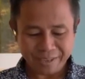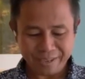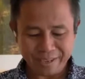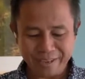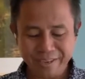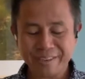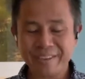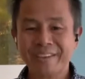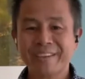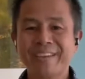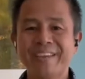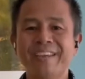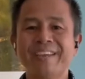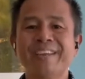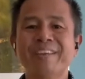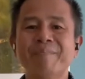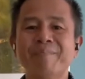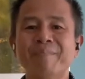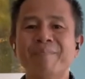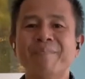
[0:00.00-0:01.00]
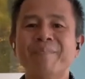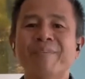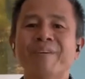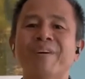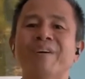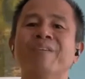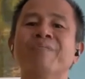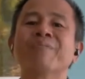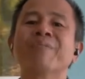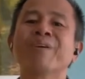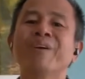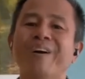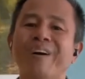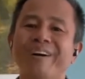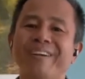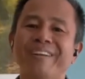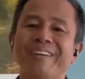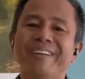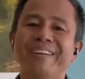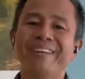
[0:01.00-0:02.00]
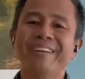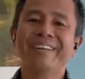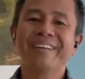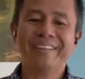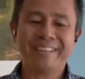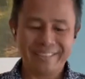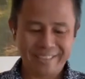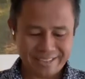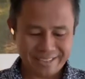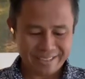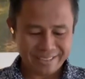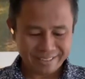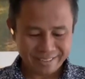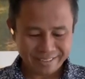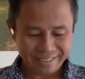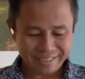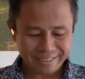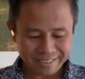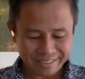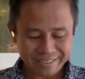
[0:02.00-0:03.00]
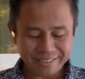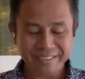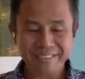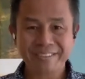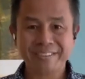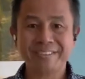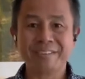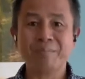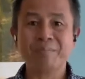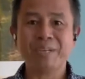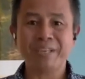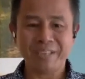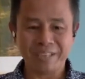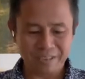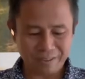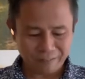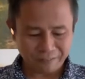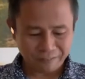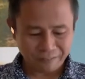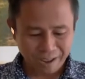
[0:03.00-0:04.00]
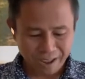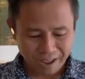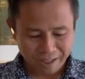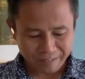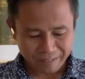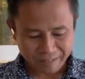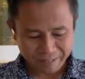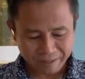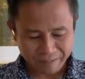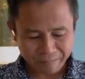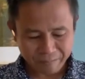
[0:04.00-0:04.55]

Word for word: in the kingdom of God. This is the meaning of faith.